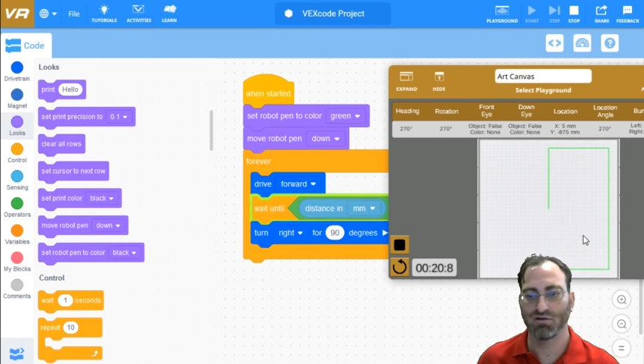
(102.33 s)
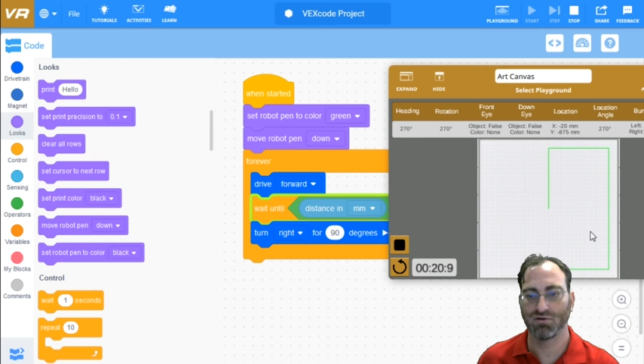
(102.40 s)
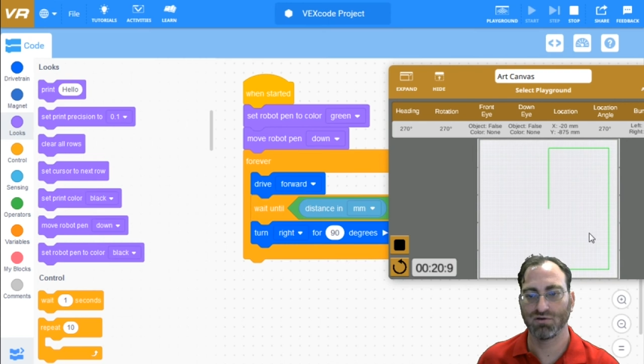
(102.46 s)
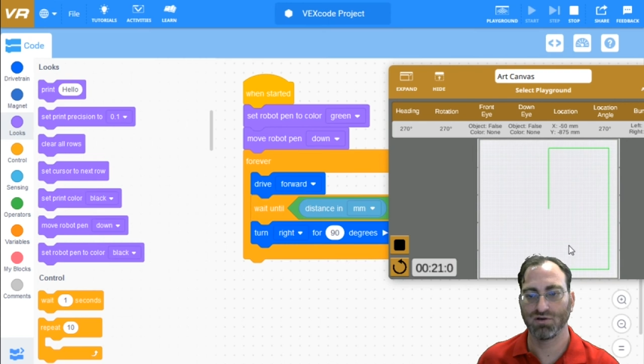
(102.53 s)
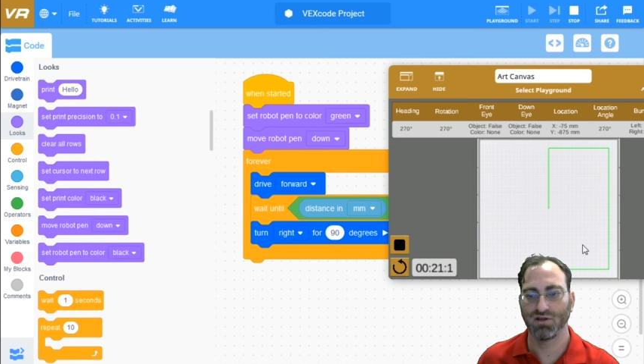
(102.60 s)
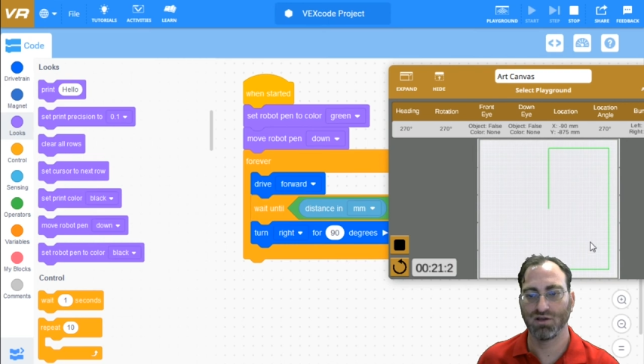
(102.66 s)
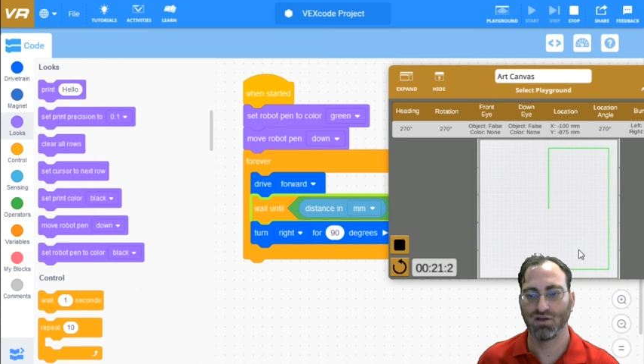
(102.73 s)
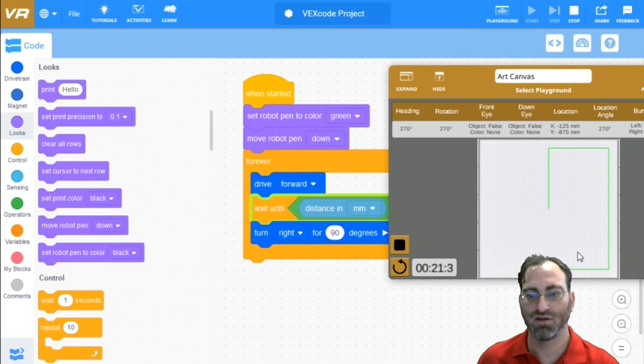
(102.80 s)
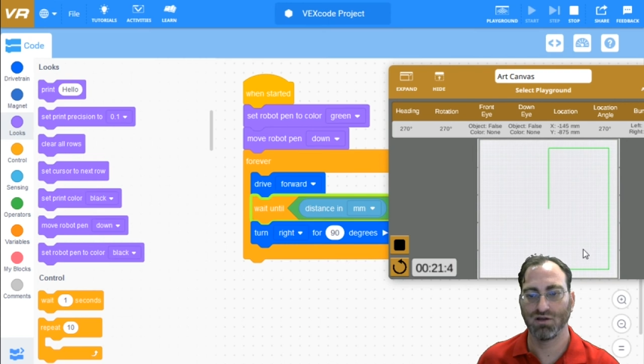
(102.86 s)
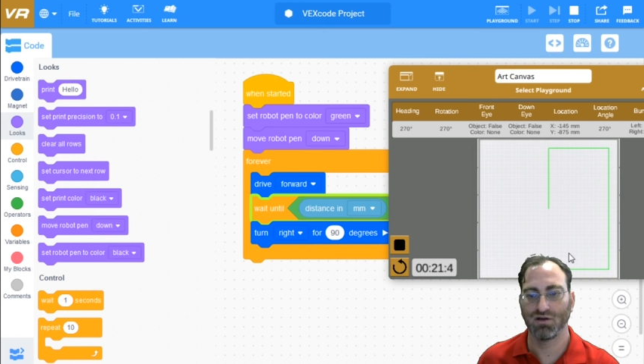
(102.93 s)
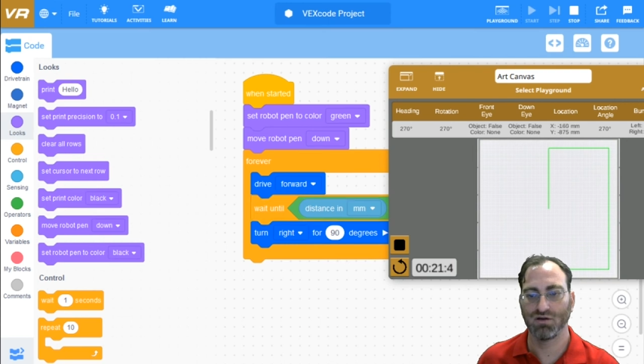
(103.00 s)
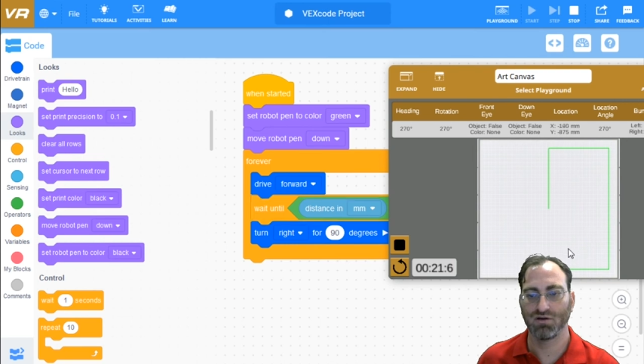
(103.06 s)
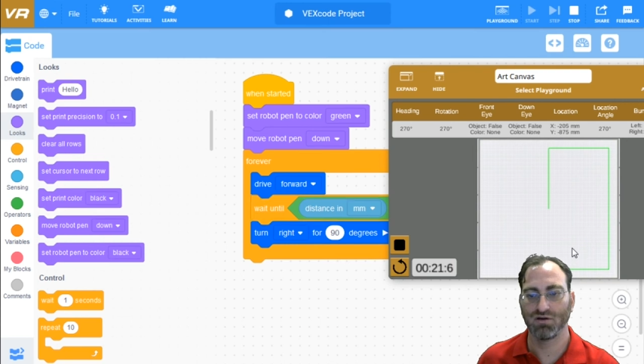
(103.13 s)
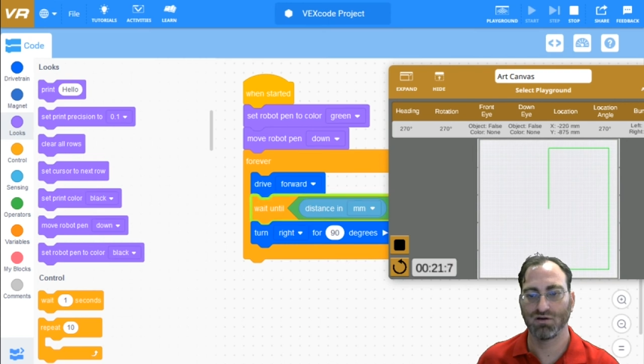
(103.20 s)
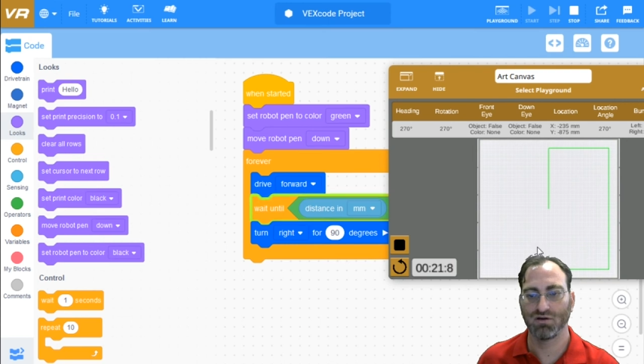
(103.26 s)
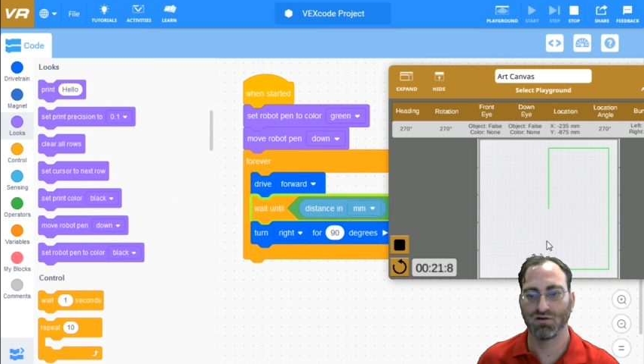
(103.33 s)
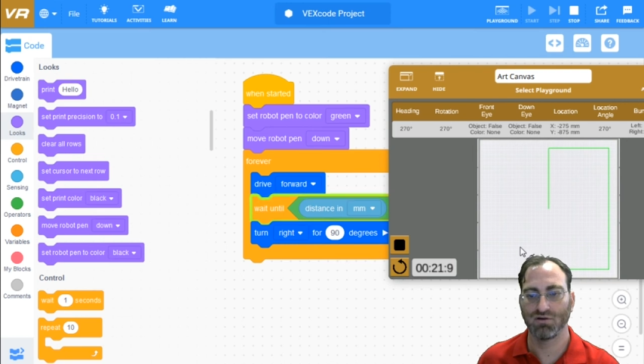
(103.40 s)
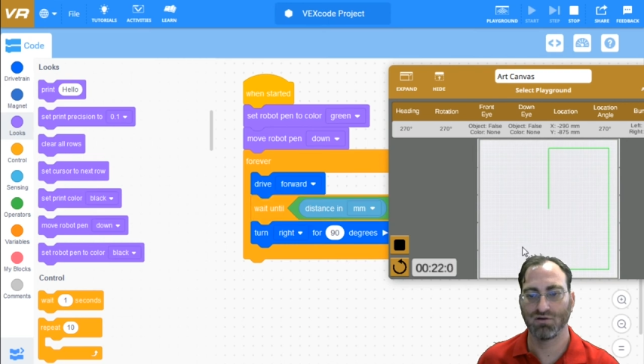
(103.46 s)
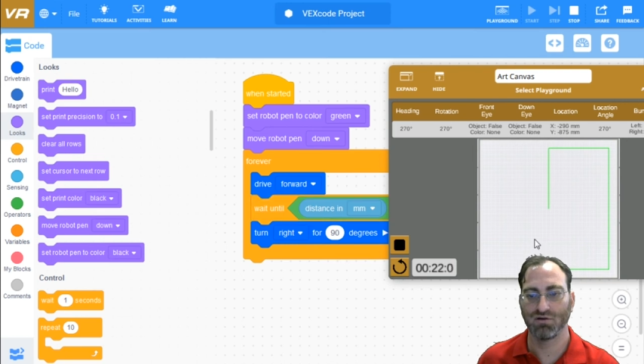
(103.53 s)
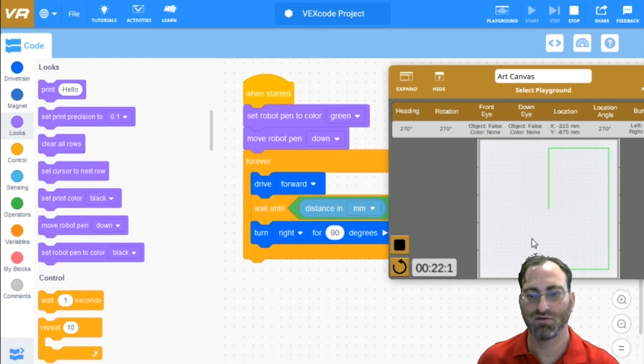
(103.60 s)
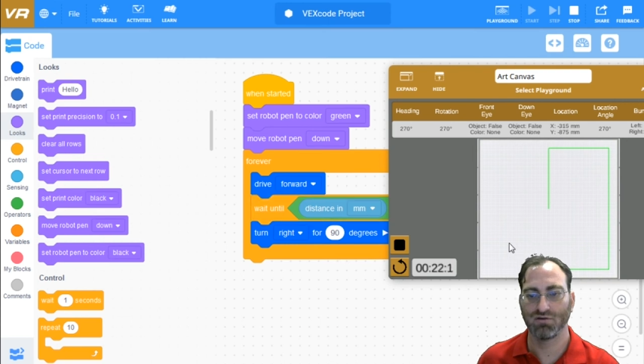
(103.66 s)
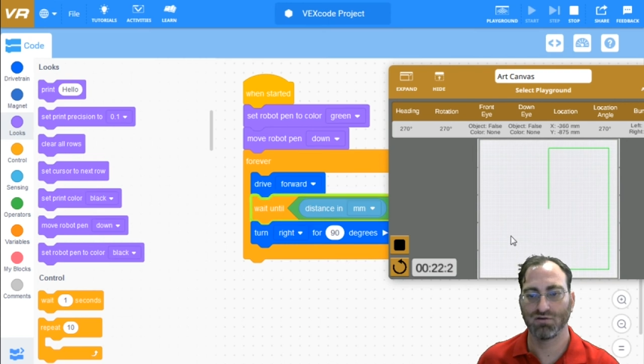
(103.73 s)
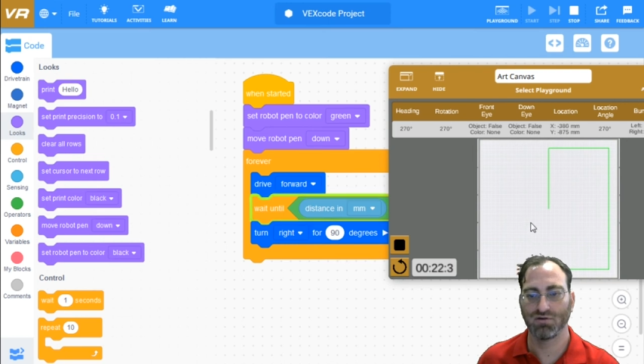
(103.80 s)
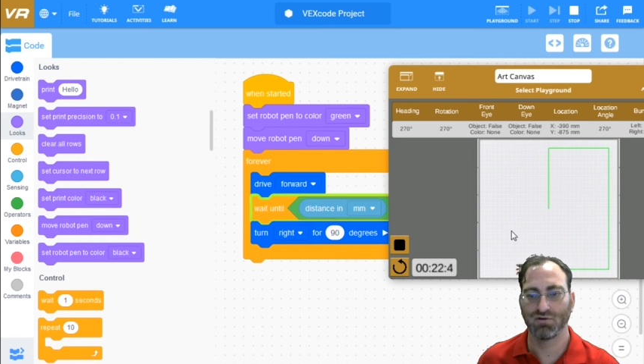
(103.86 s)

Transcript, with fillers: or here,